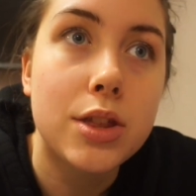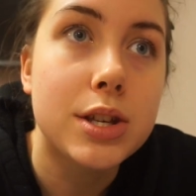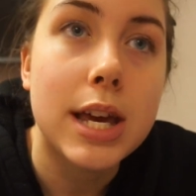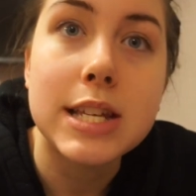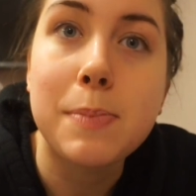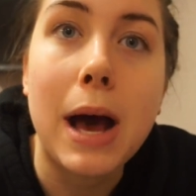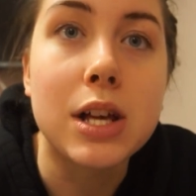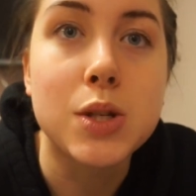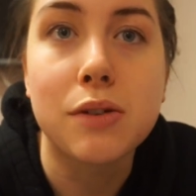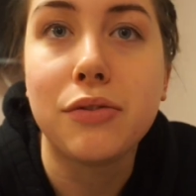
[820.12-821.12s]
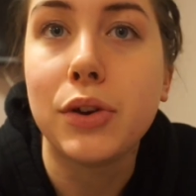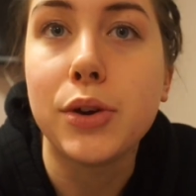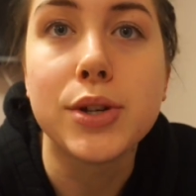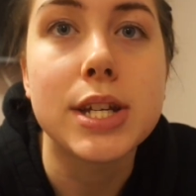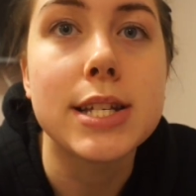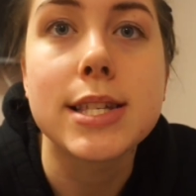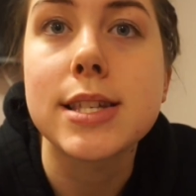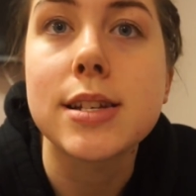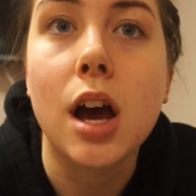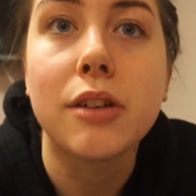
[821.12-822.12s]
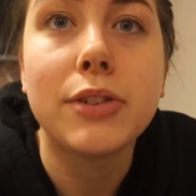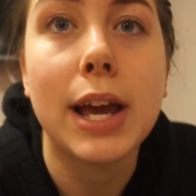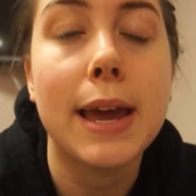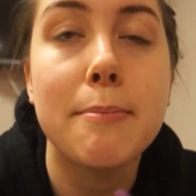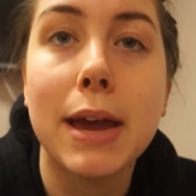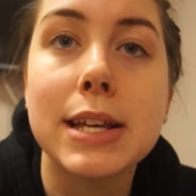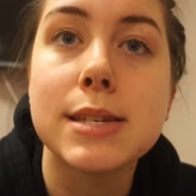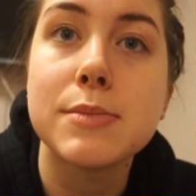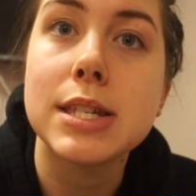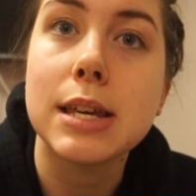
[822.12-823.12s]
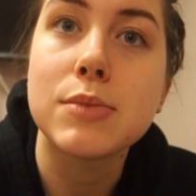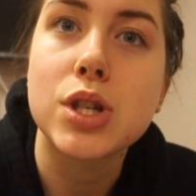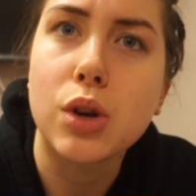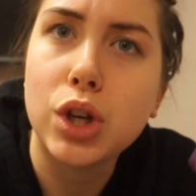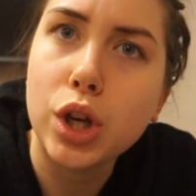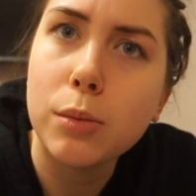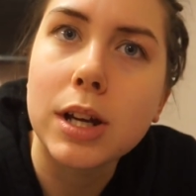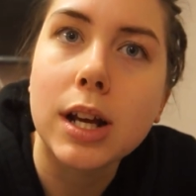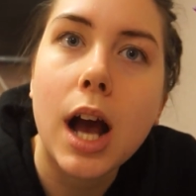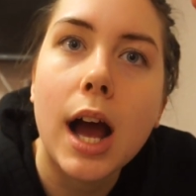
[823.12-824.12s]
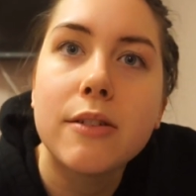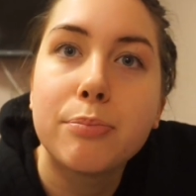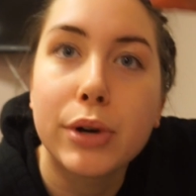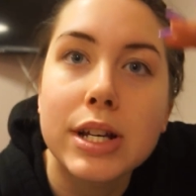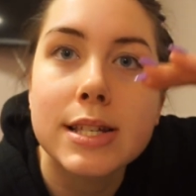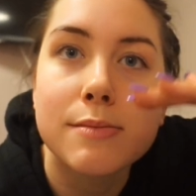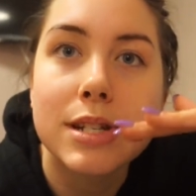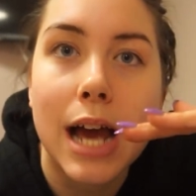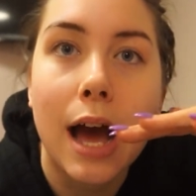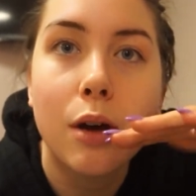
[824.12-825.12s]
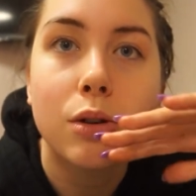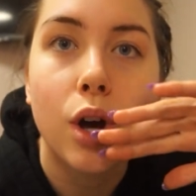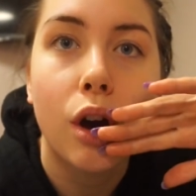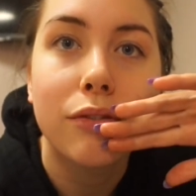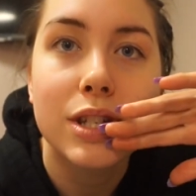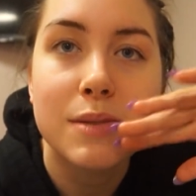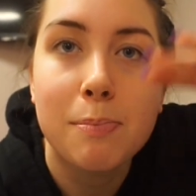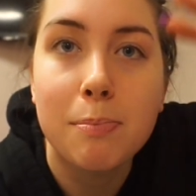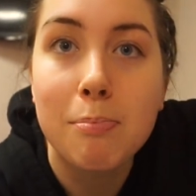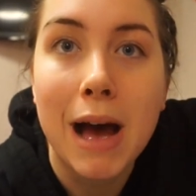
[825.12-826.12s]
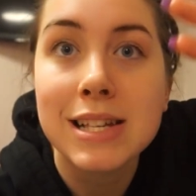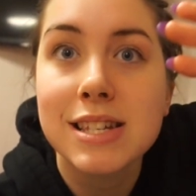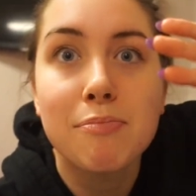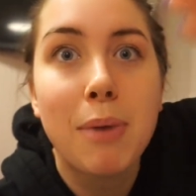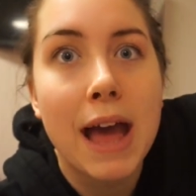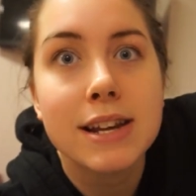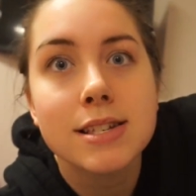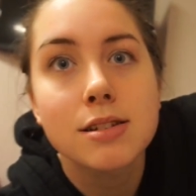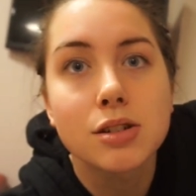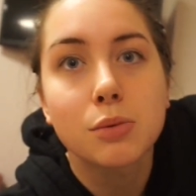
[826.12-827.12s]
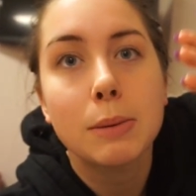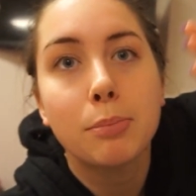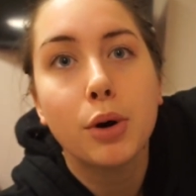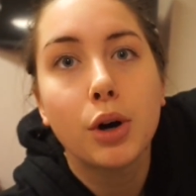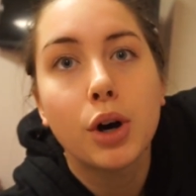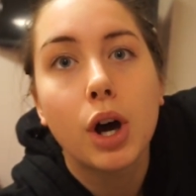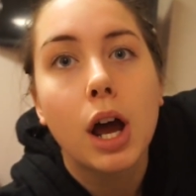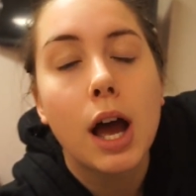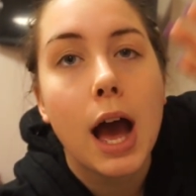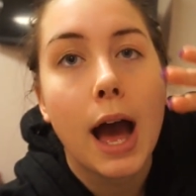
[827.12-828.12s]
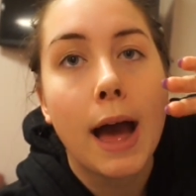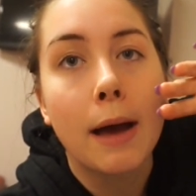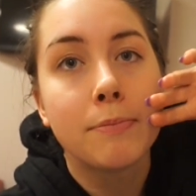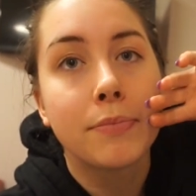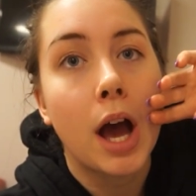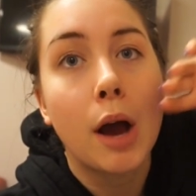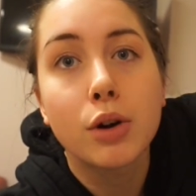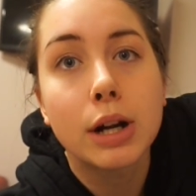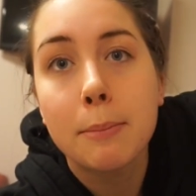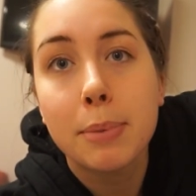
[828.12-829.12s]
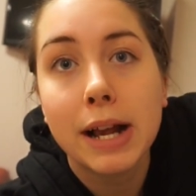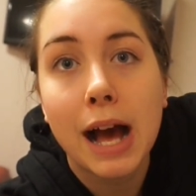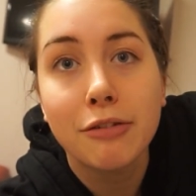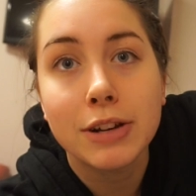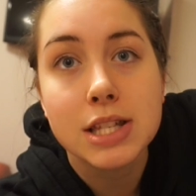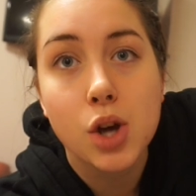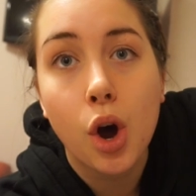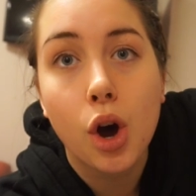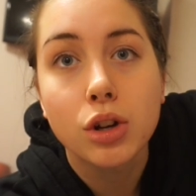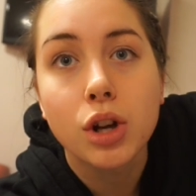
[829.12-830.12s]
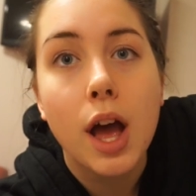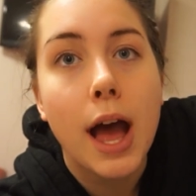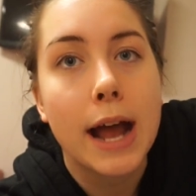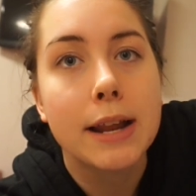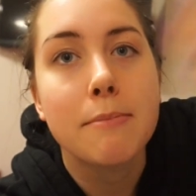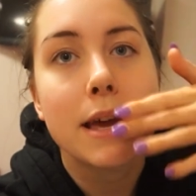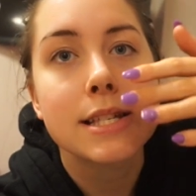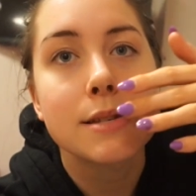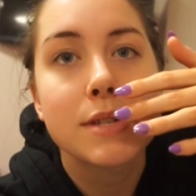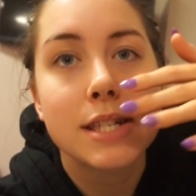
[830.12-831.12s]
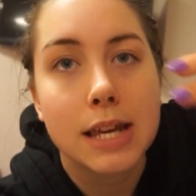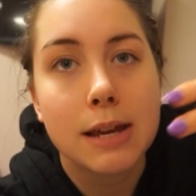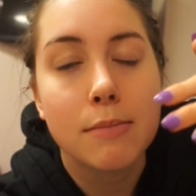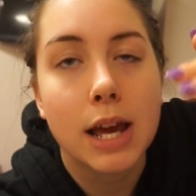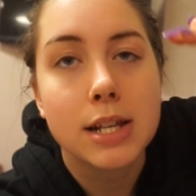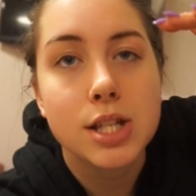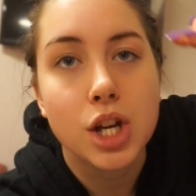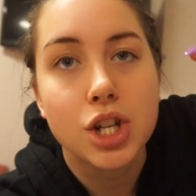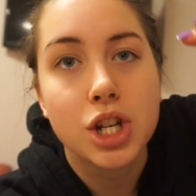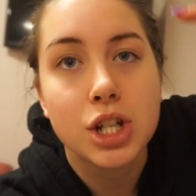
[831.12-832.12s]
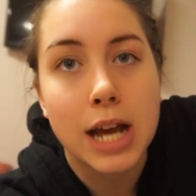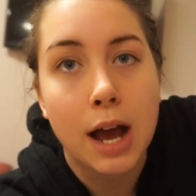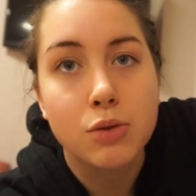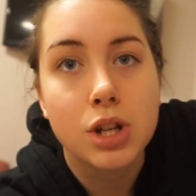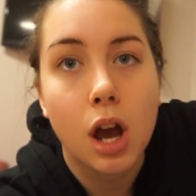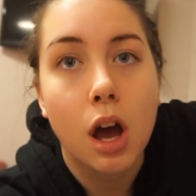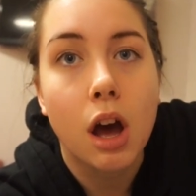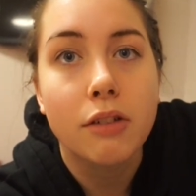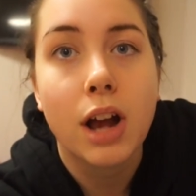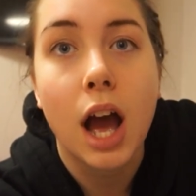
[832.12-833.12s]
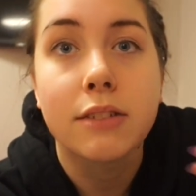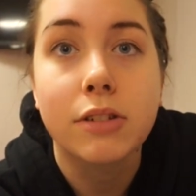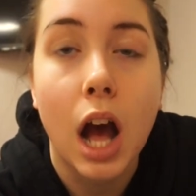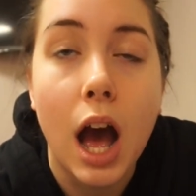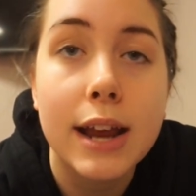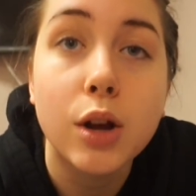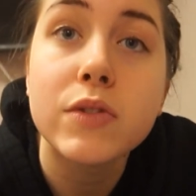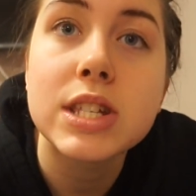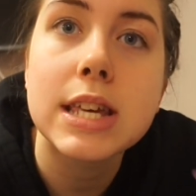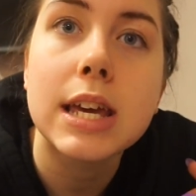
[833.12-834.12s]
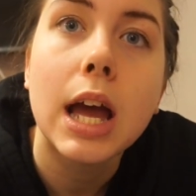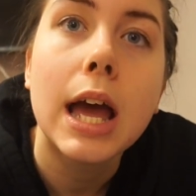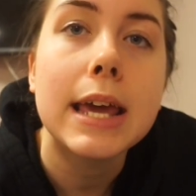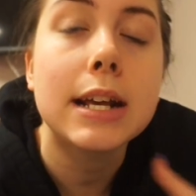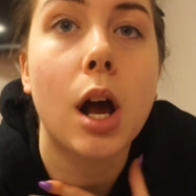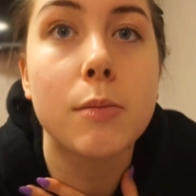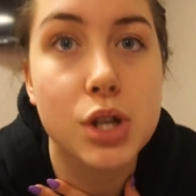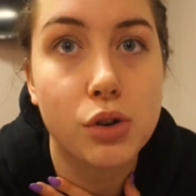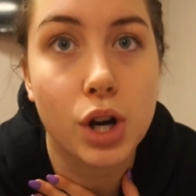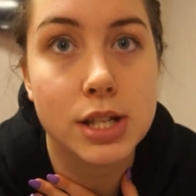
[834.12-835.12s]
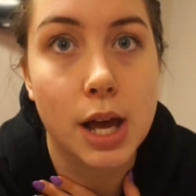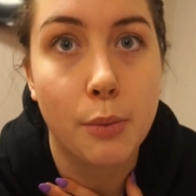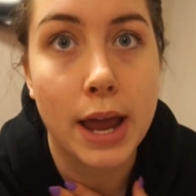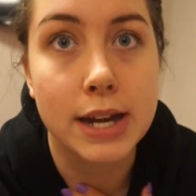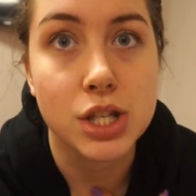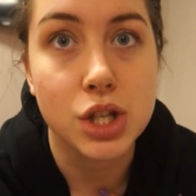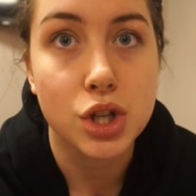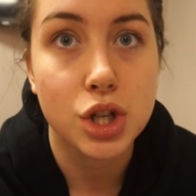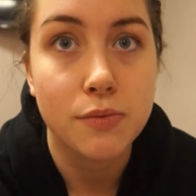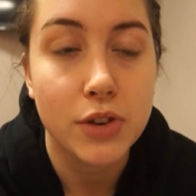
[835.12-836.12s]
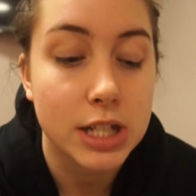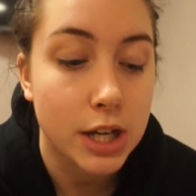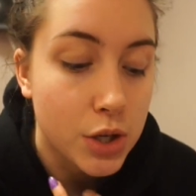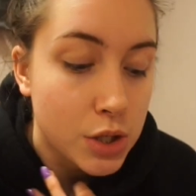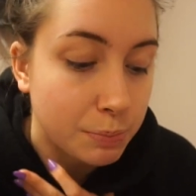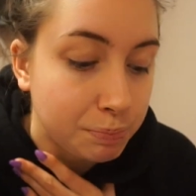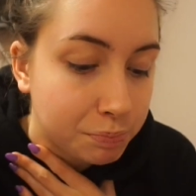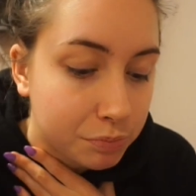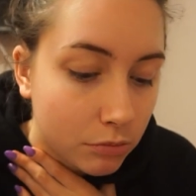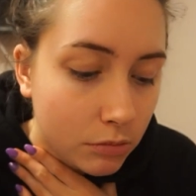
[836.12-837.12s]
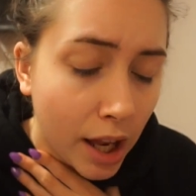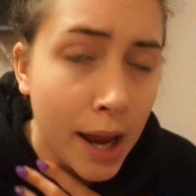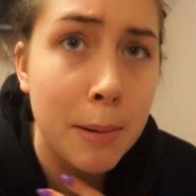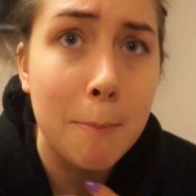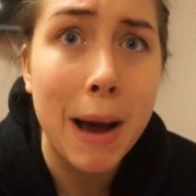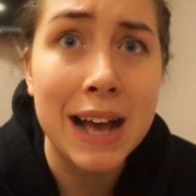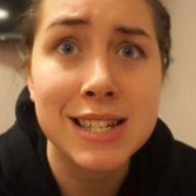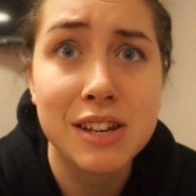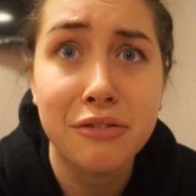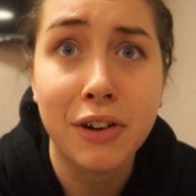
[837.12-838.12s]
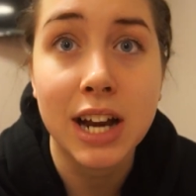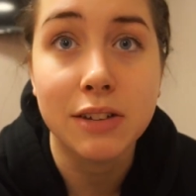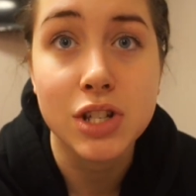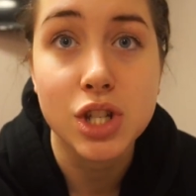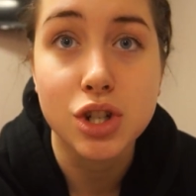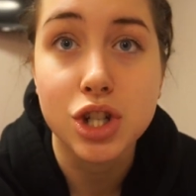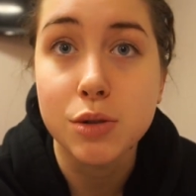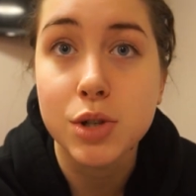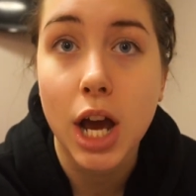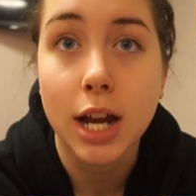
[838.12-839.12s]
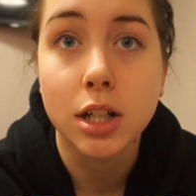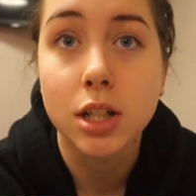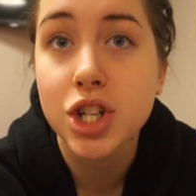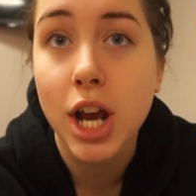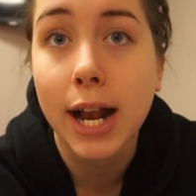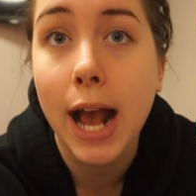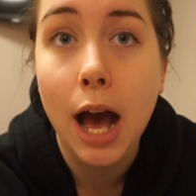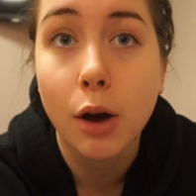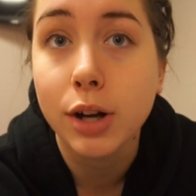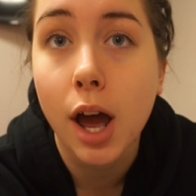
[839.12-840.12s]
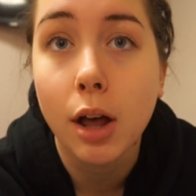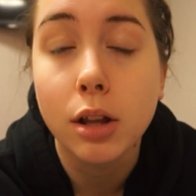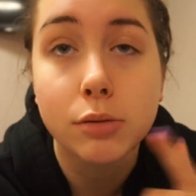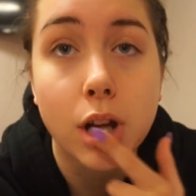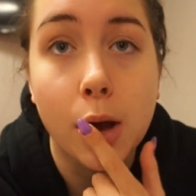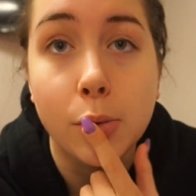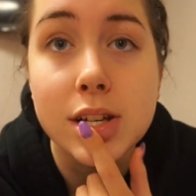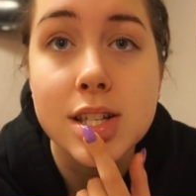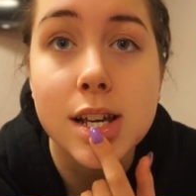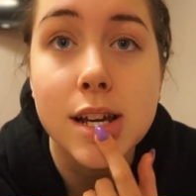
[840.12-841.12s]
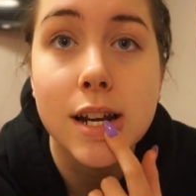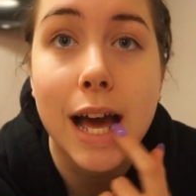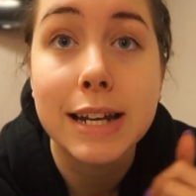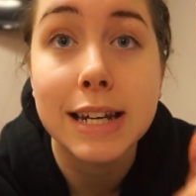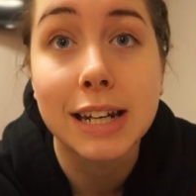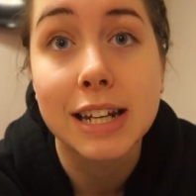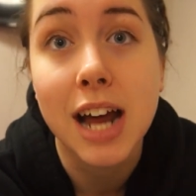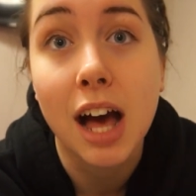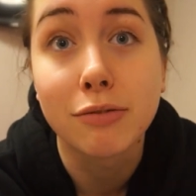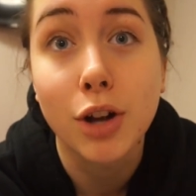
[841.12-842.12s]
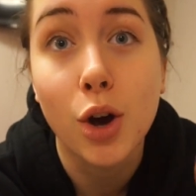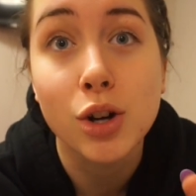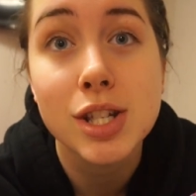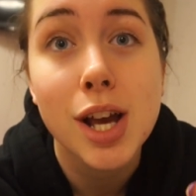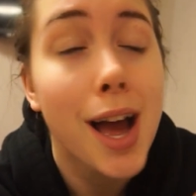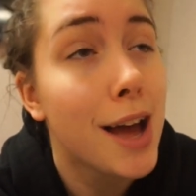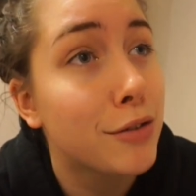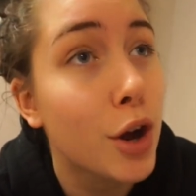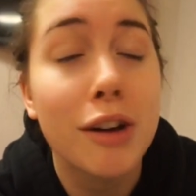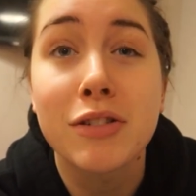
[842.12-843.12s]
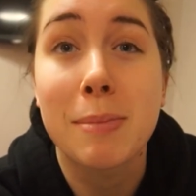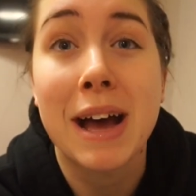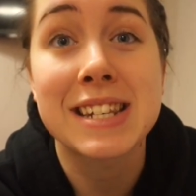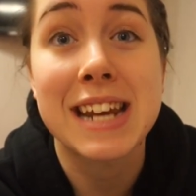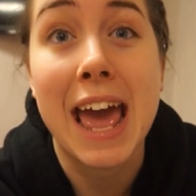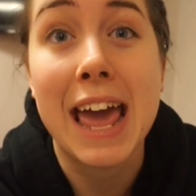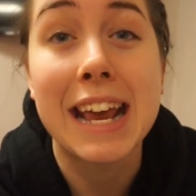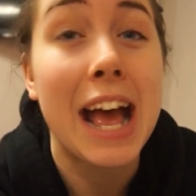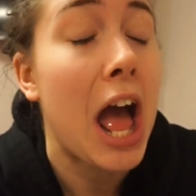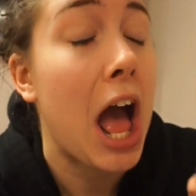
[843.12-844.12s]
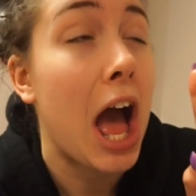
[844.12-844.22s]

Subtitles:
his battles with food, his stuff, like it makes him seem so human and kind of brings him down off this massive pedestal that we put our Olympic athletes on. And it makes him seem like such a down to earth kind of guy. And obviously he comes across that way in his YouTube videos. I'm a massive fan of his YouTube channel. Check it out, Nile Wilson and Neil and Nile Vlogs. If you're having a bad day,